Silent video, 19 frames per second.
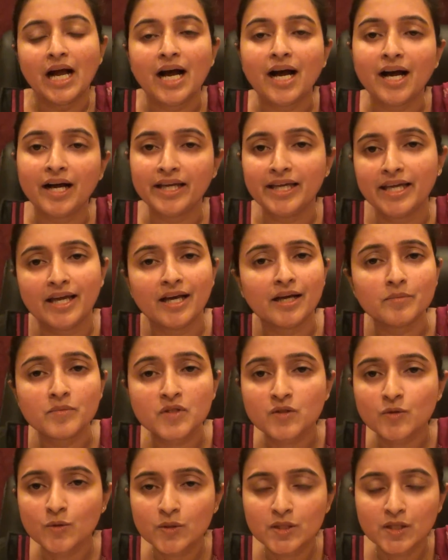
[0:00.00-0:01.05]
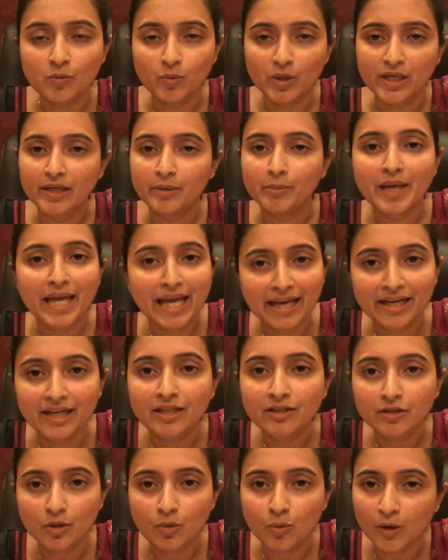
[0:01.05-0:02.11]
Hi, I'm Susy Williams,
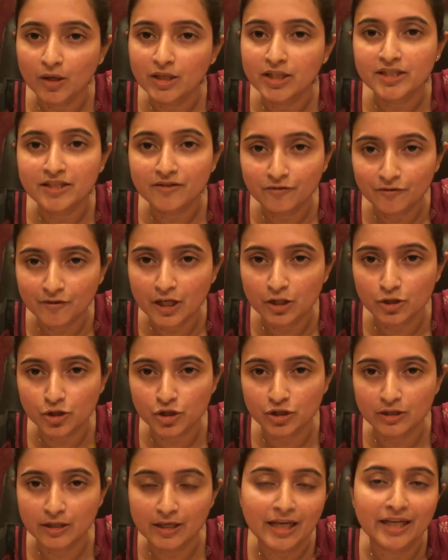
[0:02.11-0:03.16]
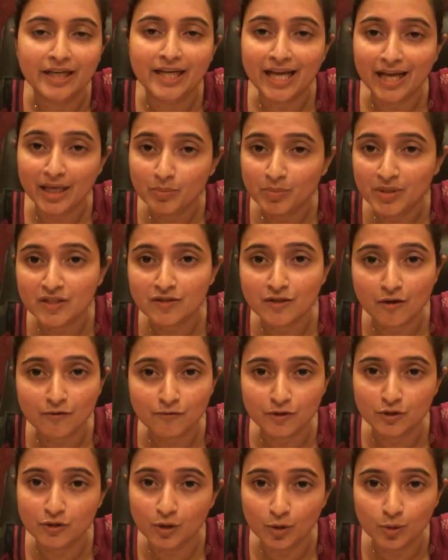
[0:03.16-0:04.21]
heading the quality function at
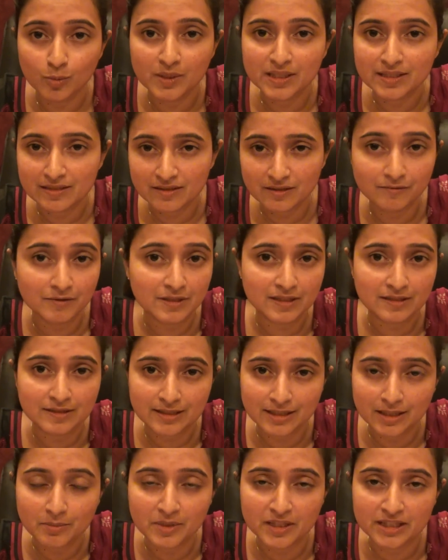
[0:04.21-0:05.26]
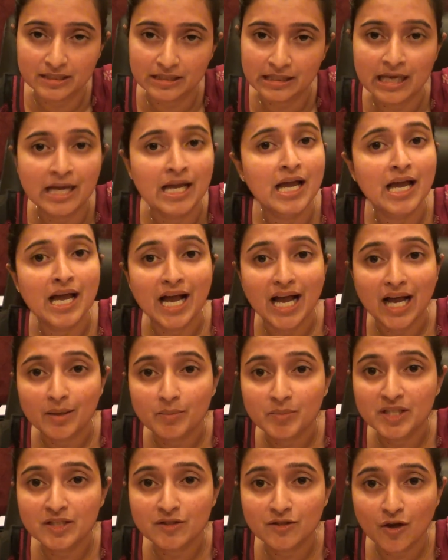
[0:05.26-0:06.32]
IPsoft Global Services Limited.
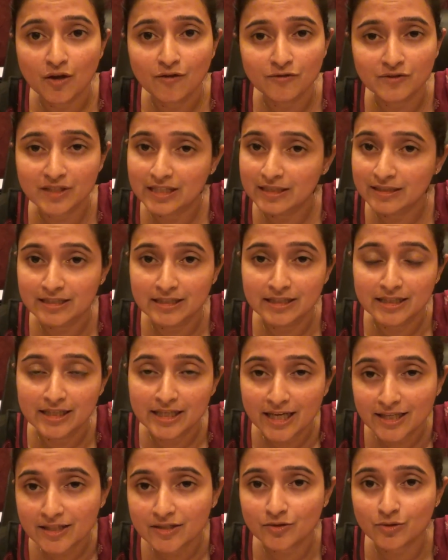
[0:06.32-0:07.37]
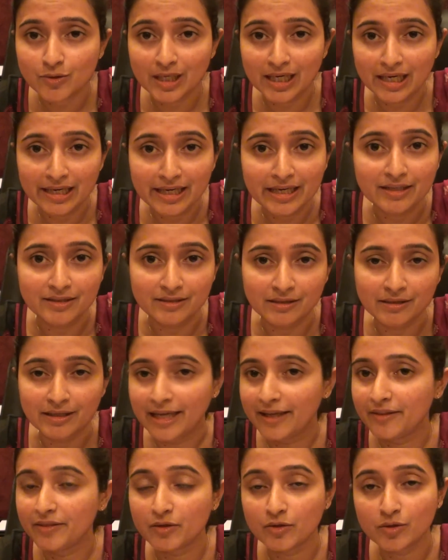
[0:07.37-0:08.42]
IPsoft is an industry leader
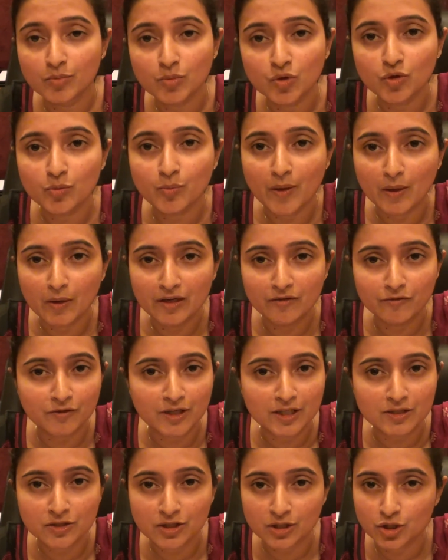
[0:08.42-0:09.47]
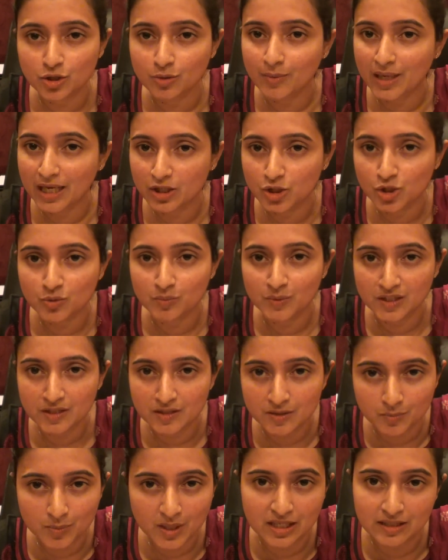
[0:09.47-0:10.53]
in the remote infrastructure management
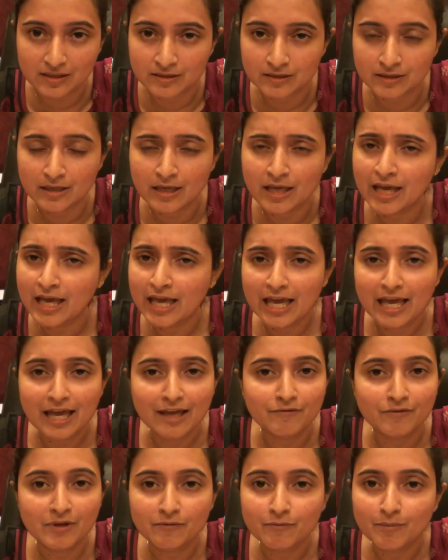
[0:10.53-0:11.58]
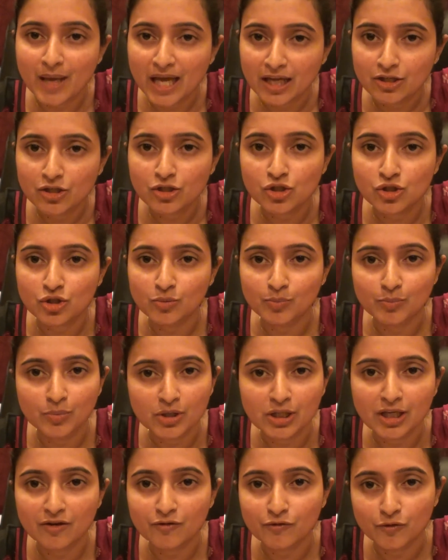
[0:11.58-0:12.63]
space, and we've managed to put
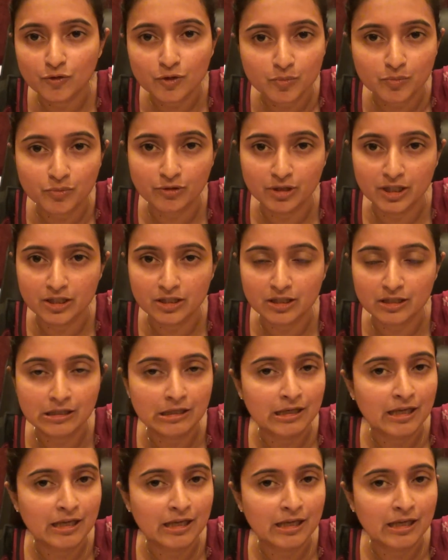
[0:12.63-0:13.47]
our footprint